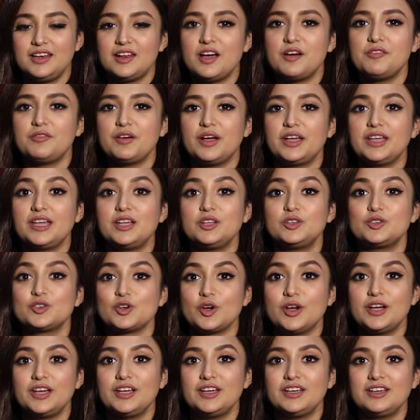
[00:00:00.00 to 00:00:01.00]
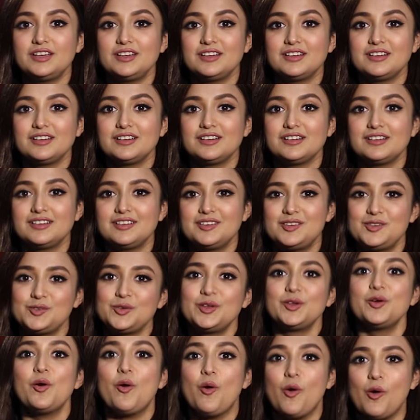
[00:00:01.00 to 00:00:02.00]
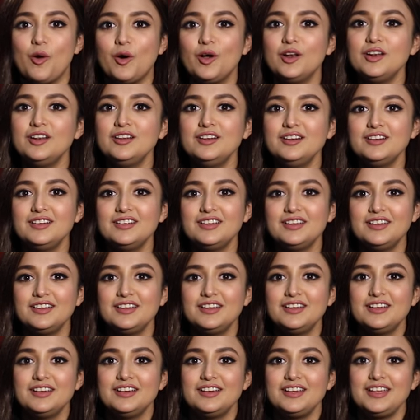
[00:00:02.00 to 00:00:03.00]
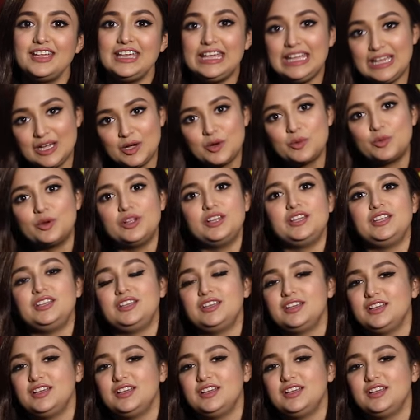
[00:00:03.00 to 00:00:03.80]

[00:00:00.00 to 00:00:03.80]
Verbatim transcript: enough, I enjoy doing all equally.